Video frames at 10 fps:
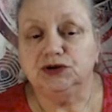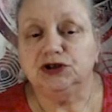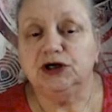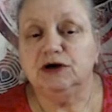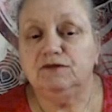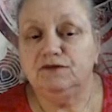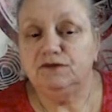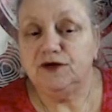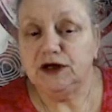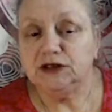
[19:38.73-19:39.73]

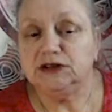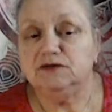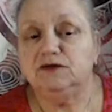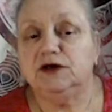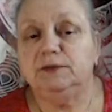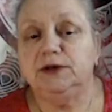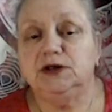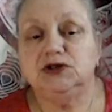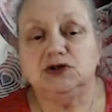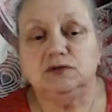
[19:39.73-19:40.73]
effectively be
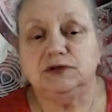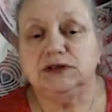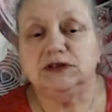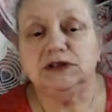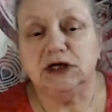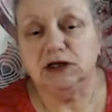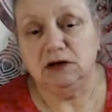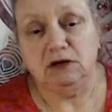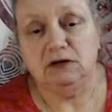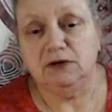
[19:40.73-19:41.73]
adopted in
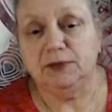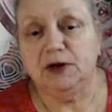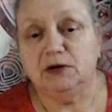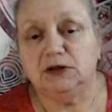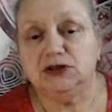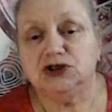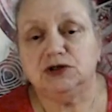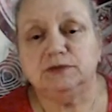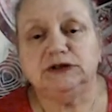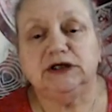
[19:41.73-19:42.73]
other partnership
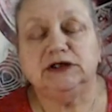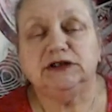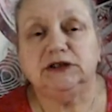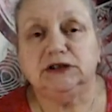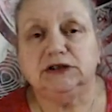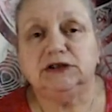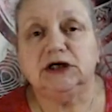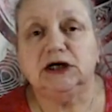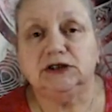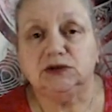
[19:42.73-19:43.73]
settings
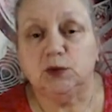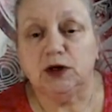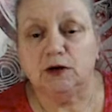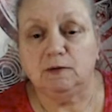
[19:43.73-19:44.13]
as well.